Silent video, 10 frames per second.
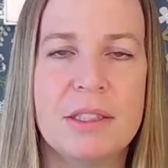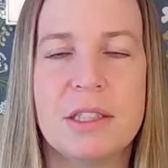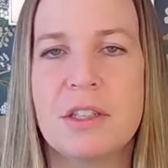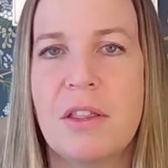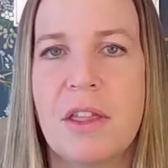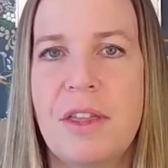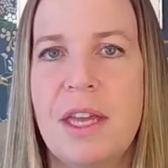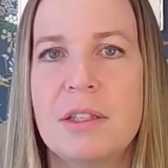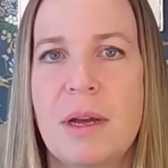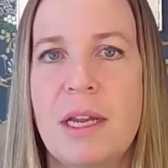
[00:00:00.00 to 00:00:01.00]
It's all the
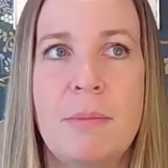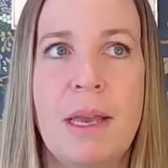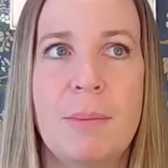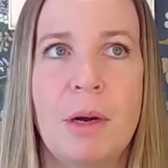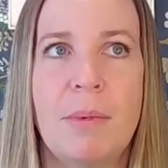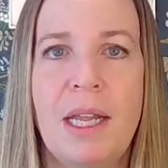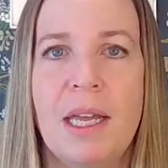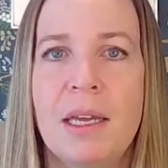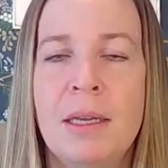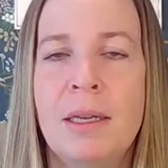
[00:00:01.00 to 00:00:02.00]
things, right? And you're making more
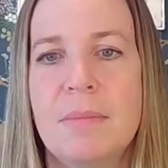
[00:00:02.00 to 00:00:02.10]
money.